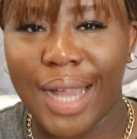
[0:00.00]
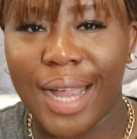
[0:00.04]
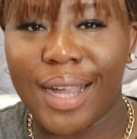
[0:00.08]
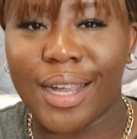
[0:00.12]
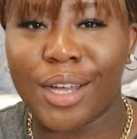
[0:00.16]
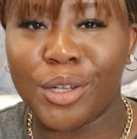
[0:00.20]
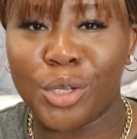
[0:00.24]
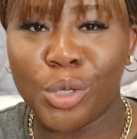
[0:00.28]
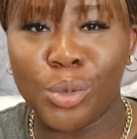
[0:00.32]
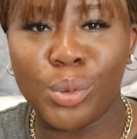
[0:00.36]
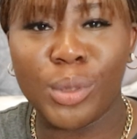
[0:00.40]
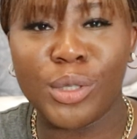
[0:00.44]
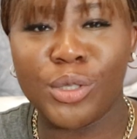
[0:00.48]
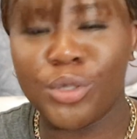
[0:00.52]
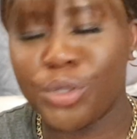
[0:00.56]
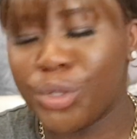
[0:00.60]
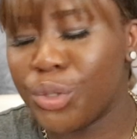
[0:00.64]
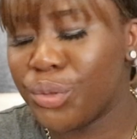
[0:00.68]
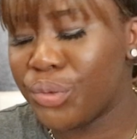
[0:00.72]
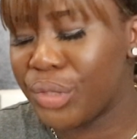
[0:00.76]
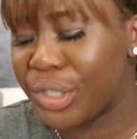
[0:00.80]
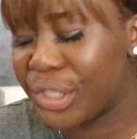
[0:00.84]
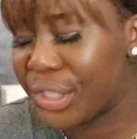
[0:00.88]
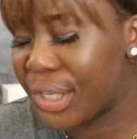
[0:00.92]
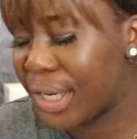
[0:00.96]
I can always
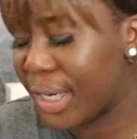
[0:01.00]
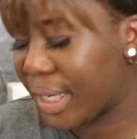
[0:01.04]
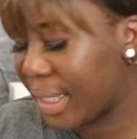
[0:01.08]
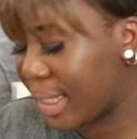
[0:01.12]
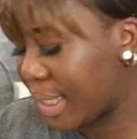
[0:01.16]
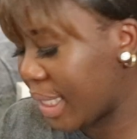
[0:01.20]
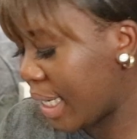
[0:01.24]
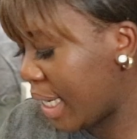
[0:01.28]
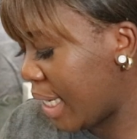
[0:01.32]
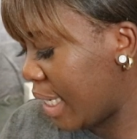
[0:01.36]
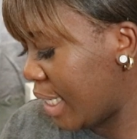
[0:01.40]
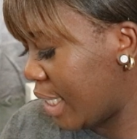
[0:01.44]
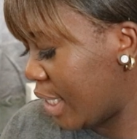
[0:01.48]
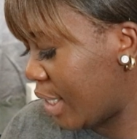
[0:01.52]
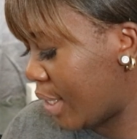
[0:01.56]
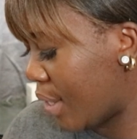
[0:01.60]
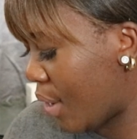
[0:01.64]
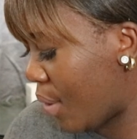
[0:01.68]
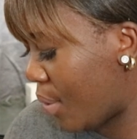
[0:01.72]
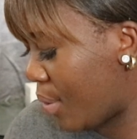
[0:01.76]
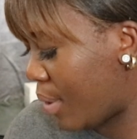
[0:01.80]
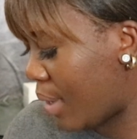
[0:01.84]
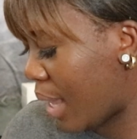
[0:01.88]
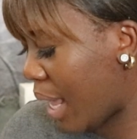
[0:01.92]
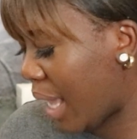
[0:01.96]
do return.
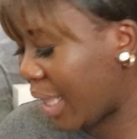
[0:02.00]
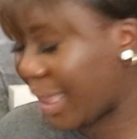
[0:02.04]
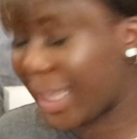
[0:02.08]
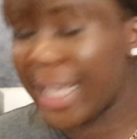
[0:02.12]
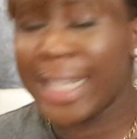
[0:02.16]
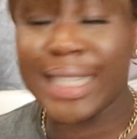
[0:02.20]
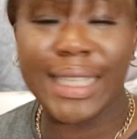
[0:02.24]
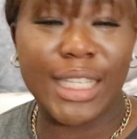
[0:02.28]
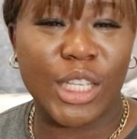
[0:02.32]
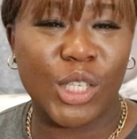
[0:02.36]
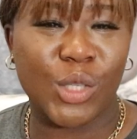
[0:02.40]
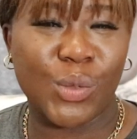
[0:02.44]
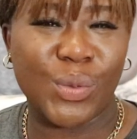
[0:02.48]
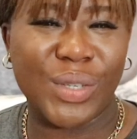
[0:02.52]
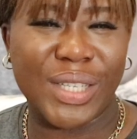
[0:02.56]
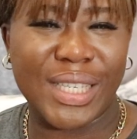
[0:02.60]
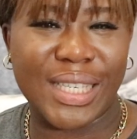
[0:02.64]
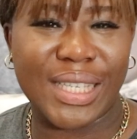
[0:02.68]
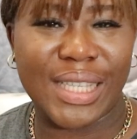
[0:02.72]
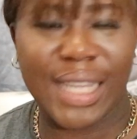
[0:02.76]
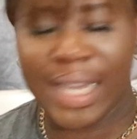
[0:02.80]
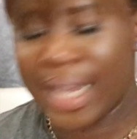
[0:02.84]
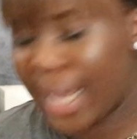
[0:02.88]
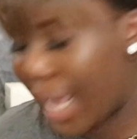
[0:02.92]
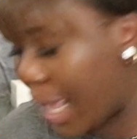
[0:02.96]
So I think this would
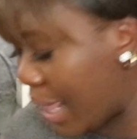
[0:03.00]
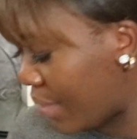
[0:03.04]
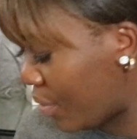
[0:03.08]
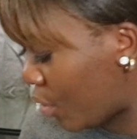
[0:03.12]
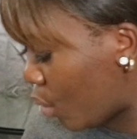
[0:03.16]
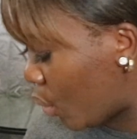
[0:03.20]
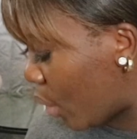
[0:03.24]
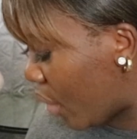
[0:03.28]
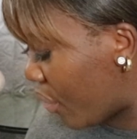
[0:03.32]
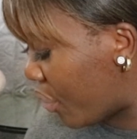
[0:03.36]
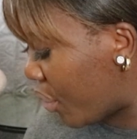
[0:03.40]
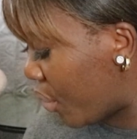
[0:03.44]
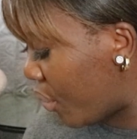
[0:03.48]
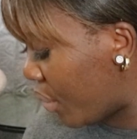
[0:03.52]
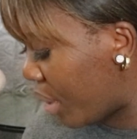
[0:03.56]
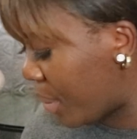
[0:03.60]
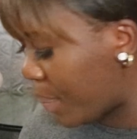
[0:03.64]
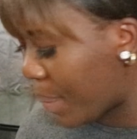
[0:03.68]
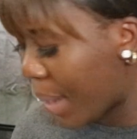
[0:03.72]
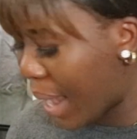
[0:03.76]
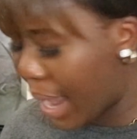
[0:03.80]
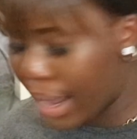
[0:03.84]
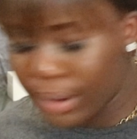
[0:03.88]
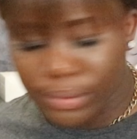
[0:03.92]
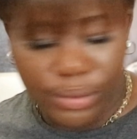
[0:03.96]
stay. And they were
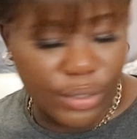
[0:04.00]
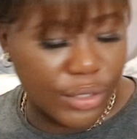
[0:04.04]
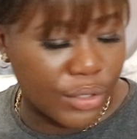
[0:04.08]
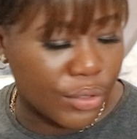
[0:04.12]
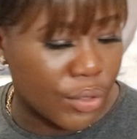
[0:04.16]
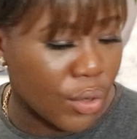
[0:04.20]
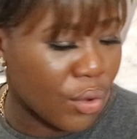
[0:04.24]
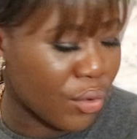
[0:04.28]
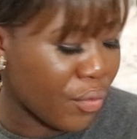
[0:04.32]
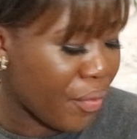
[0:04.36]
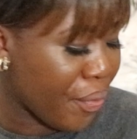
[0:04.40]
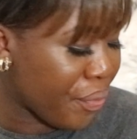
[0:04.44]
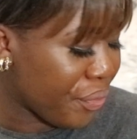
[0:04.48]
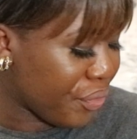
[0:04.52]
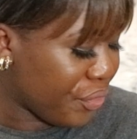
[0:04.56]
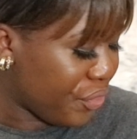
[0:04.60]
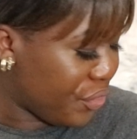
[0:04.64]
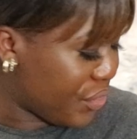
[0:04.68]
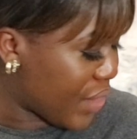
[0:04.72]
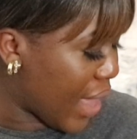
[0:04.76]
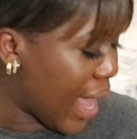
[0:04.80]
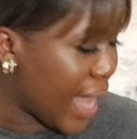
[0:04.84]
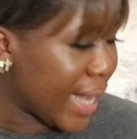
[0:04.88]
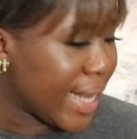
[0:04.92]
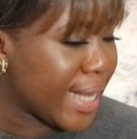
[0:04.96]
£3, so
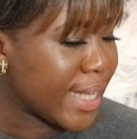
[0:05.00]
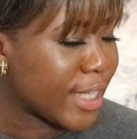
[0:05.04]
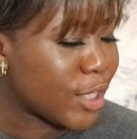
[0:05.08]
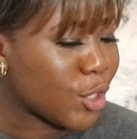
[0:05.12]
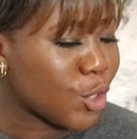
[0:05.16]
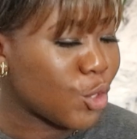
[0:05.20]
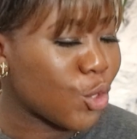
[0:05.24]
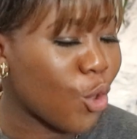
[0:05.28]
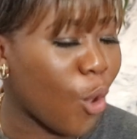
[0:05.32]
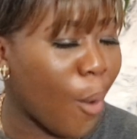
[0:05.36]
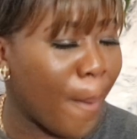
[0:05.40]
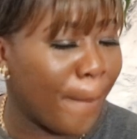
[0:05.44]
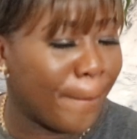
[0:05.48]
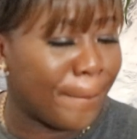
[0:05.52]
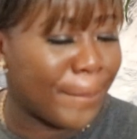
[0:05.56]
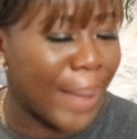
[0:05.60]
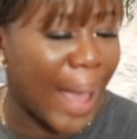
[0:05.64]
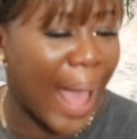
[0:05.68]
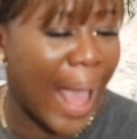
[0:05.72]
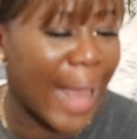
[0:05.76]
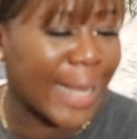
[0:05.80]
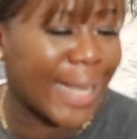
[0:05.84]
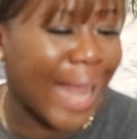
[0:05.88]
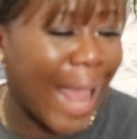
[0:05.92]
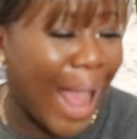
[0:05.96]
that is not
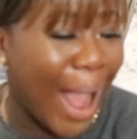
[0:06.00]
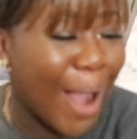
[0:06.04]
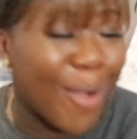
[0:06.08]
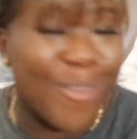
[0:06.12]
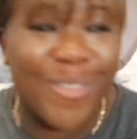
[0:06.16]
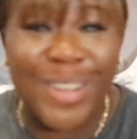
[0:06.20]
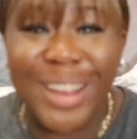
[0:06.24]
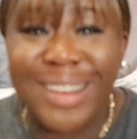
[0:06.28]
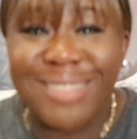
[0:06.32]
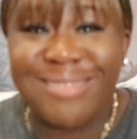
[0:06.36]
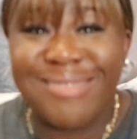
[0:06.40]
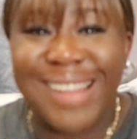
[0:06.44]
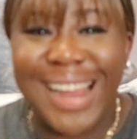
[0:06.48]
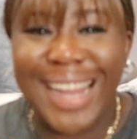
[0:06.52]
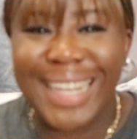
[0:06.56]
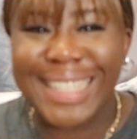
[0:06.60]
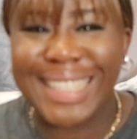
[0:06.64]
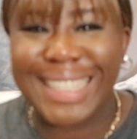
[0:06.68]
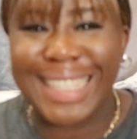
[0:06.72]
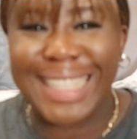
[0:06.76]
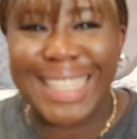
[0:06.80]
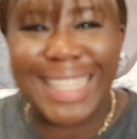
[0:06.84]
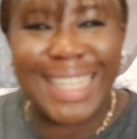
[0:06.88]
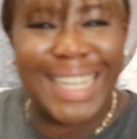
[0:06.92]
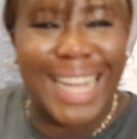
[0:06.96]
bad are we
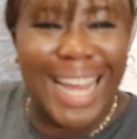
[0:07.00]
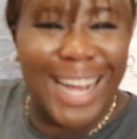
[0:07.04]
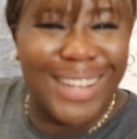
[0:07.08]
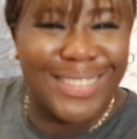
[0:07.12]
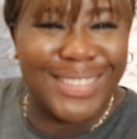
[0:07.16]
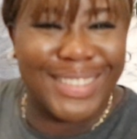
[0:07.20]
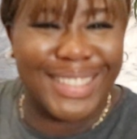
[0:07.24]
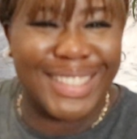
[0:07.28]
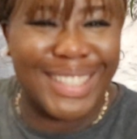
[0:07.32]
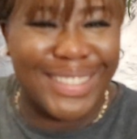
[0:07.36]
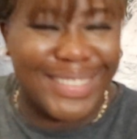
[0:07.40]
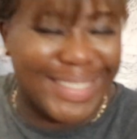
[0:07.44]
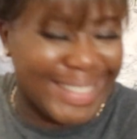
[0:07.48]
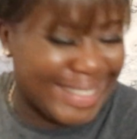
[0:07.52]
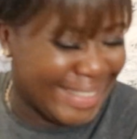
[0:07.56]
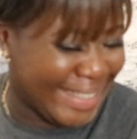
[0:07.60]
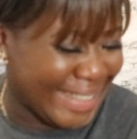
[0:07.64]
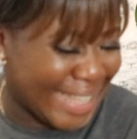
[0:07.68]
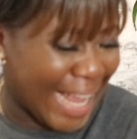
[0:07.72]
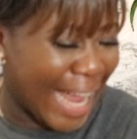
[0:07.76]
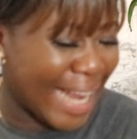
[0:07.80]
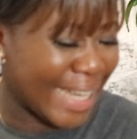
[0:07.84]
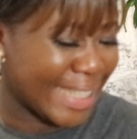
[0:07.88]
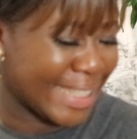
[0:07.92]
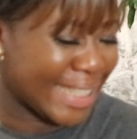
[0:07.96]
ready i'm so
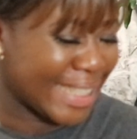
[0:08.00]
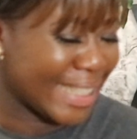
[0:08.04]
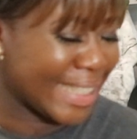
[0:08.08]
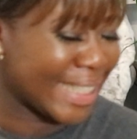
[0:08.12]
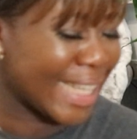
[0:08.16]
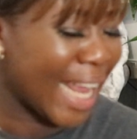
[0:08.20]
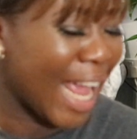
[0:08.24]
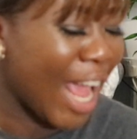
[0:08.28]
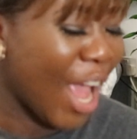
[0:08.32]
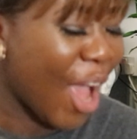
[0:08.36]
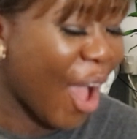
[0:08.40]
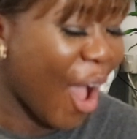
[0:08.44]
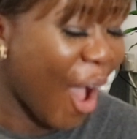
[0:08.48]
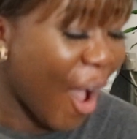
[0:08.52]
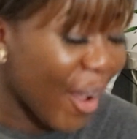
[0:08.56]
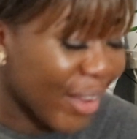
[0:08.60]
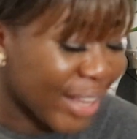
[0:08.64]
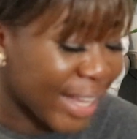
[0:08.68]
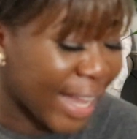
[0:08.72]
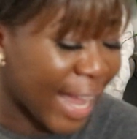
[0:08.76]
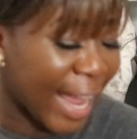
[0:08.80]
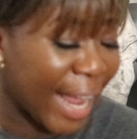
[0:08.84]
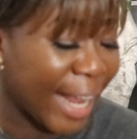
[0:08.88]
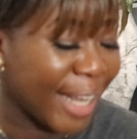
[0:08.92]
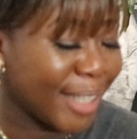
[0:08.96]
excited
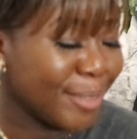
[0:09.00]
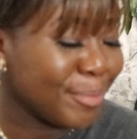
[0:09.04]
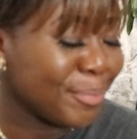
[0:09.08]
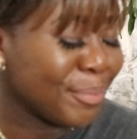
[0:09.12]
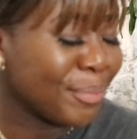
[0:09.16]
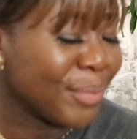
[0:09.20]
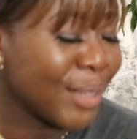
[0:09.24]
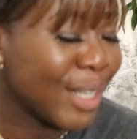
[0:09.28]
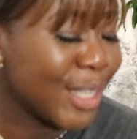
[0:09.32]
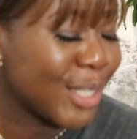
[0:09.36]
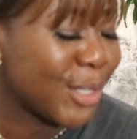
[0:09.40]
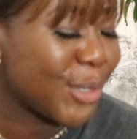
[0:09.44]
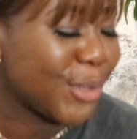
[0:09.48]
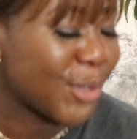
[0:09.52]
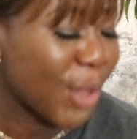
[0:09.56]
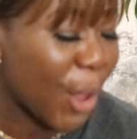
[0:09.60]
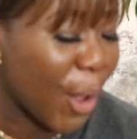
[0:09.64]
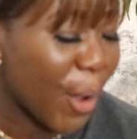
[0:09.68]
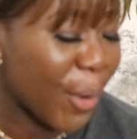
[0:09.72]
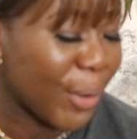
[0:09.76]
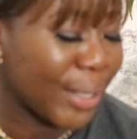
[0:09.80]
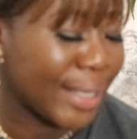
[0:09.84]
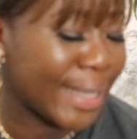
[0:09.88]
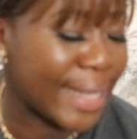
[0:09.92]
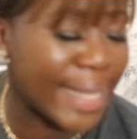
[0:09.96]
okay
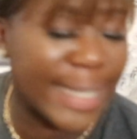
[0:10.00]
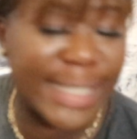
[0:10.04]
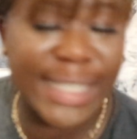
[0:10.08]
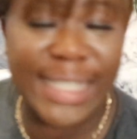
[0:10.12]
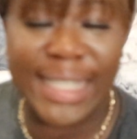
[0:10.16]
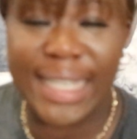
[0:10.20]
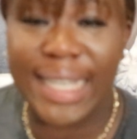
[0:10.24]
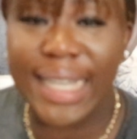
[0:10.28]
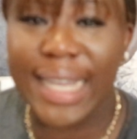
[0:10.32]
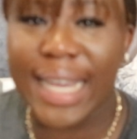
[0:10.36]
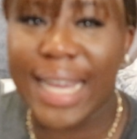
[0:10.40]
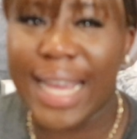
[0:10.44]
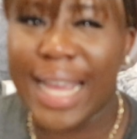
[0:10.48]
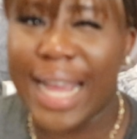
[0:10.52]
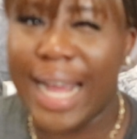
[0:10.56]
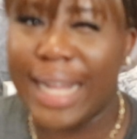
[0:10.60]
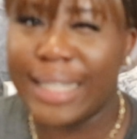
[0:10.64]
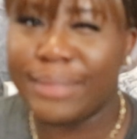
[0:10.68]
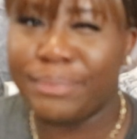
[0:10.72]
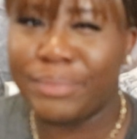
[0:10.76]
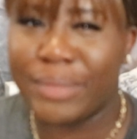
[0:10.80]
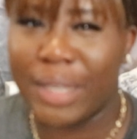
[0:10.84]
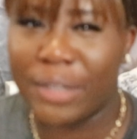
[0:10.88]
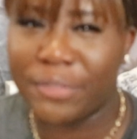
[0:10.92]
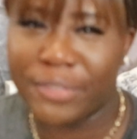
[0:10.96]
so this year
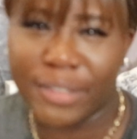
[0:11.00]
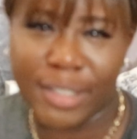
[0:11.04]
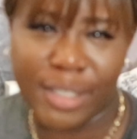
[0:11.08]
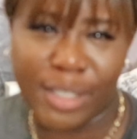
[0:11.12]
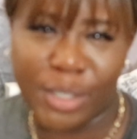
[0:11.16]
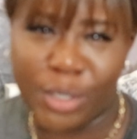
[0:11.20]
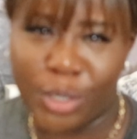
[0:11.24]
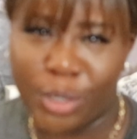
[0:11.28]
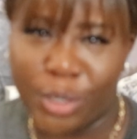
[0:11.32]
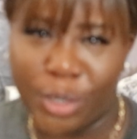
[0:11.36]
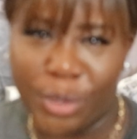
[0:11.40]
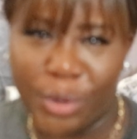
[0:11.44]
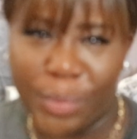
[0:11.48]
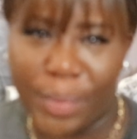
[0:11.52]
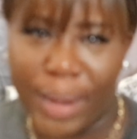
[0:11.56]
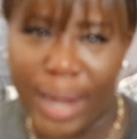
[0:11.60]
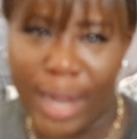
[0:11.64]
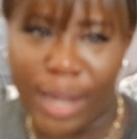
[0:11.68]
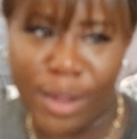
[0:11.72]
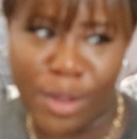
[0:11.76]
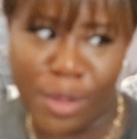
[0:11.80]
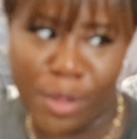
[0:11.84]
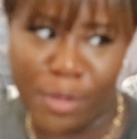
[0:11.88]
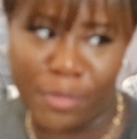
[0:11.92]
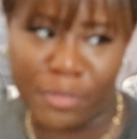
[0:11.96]
i'm definitely not gonna
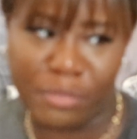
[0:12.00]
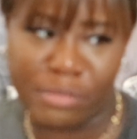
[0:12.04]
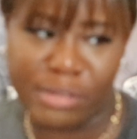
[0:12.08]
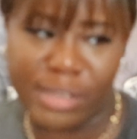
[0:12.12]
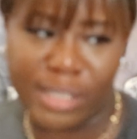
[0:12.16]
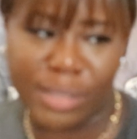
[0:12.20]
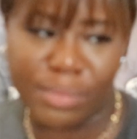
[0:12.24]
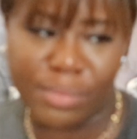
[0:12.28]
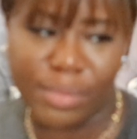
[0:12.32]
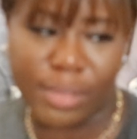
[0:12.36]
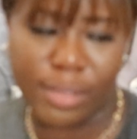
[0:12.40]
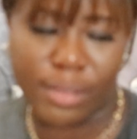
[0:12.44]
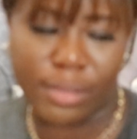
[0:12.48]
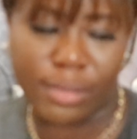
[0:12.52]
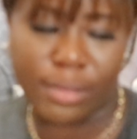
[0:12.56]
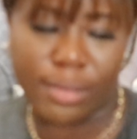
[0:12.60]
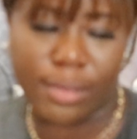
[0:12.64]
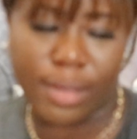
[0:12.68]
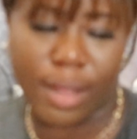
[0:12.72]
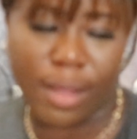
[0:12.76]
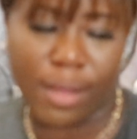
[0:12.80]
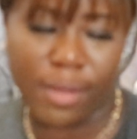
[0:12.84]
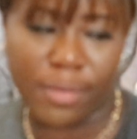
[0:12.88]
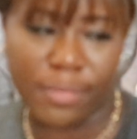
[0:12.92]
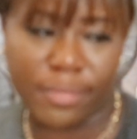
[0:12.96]
buy a lot of christmas
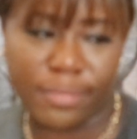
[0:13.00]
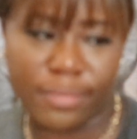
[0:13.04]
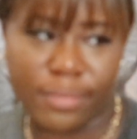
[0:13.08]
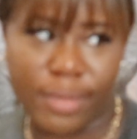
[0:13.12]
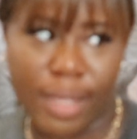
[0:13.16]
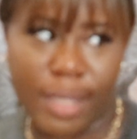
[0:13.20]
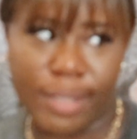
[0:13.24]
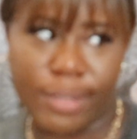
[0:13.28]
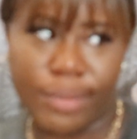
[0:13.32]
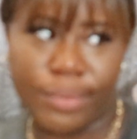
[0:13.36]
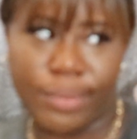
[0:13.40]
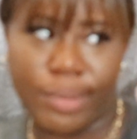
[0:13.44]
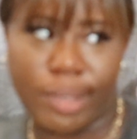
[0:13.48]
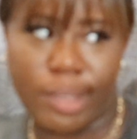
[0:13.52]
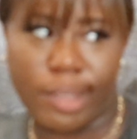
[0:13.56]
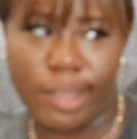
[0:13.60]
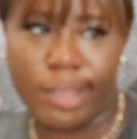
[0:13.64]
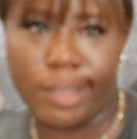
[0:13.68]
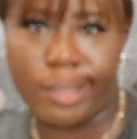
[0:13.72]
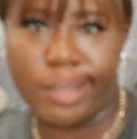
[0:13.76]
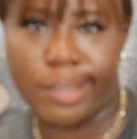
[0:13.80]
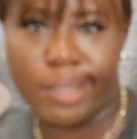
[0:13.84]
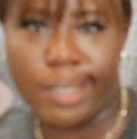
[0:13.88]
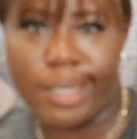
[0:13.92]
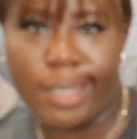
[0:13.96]
stuff that's what
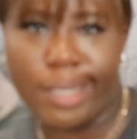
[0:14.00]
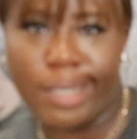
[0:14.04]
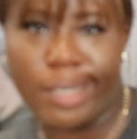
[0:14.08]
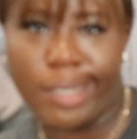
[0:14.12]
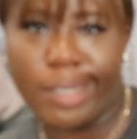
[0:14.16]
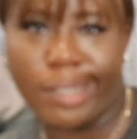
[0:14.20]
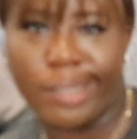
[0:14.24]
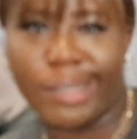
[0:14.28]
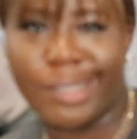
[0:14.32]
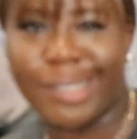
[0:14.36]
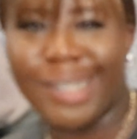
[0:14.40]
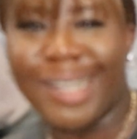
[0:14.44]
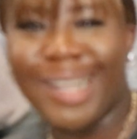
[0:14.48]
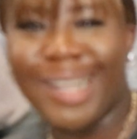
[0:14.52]
she said